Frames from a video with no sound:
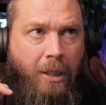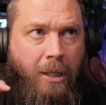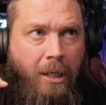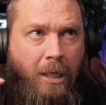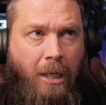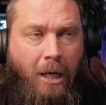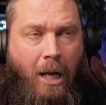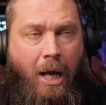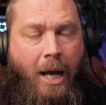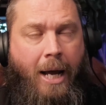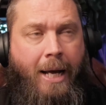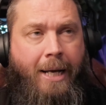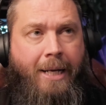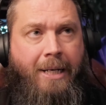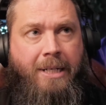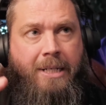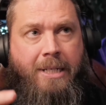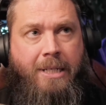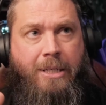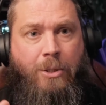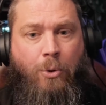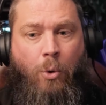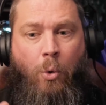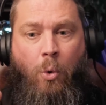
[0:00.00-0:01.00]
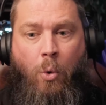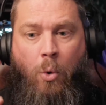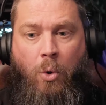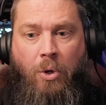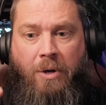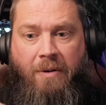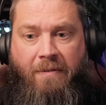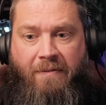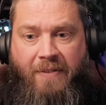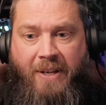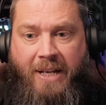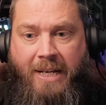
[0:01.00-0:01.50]
clients
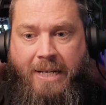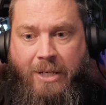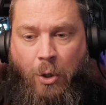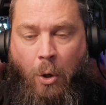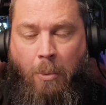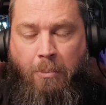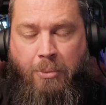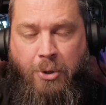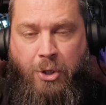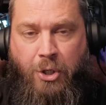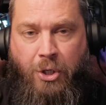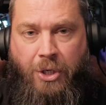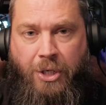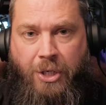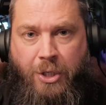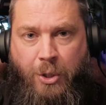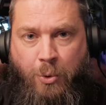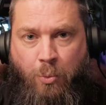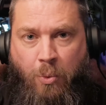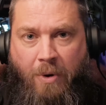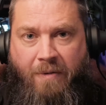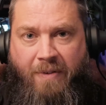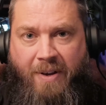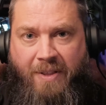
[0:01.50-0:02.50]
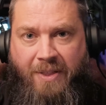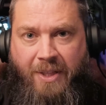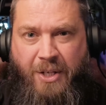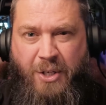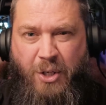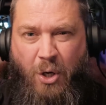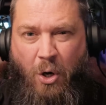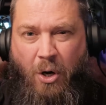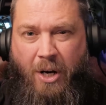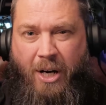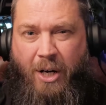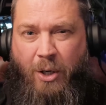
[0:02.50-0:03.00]
all of these options within the
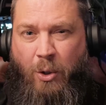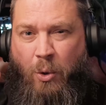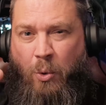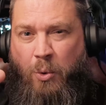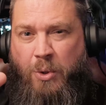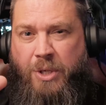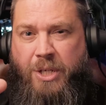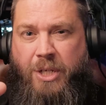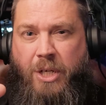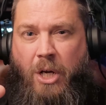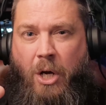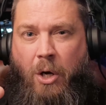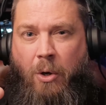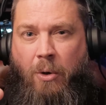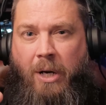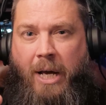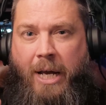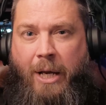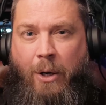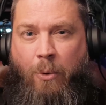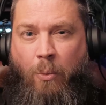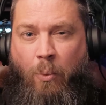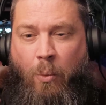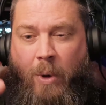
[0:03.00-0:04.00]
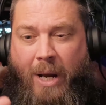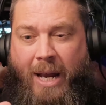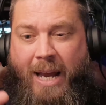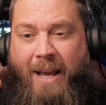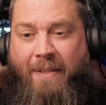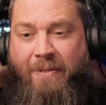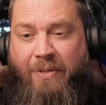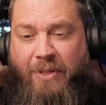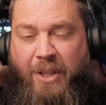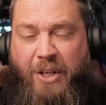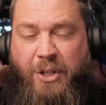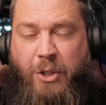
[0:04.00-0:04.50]
doc, and also like
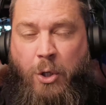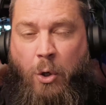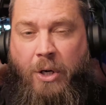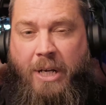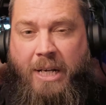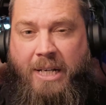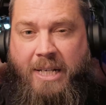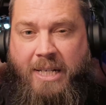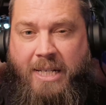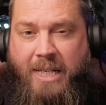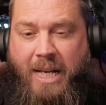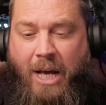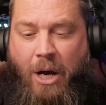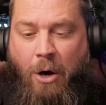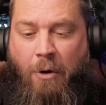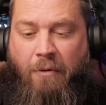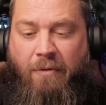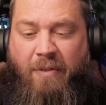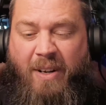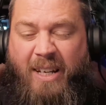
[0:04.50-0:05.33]
in the doc itself,